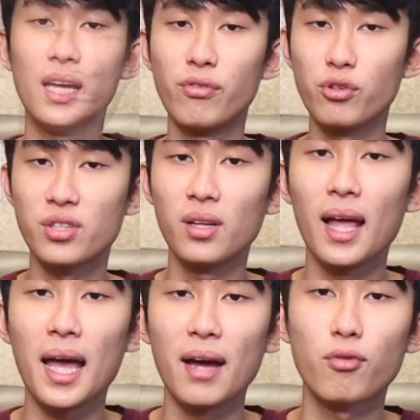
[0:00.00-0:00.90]
If you still
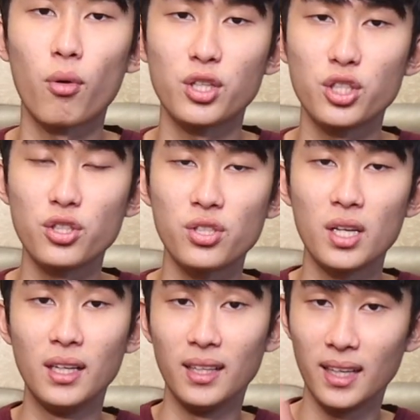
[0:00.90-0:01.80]
have
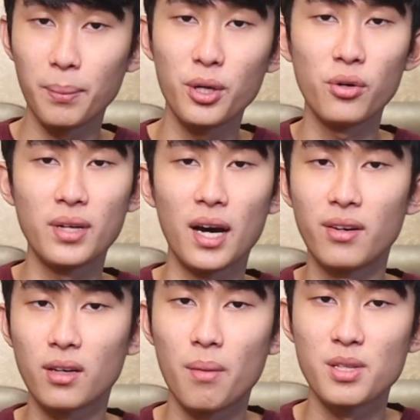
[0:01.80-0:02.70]
questions, let me know down
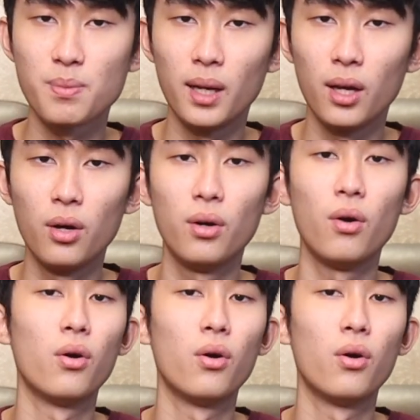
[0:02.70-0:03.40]
in the comments below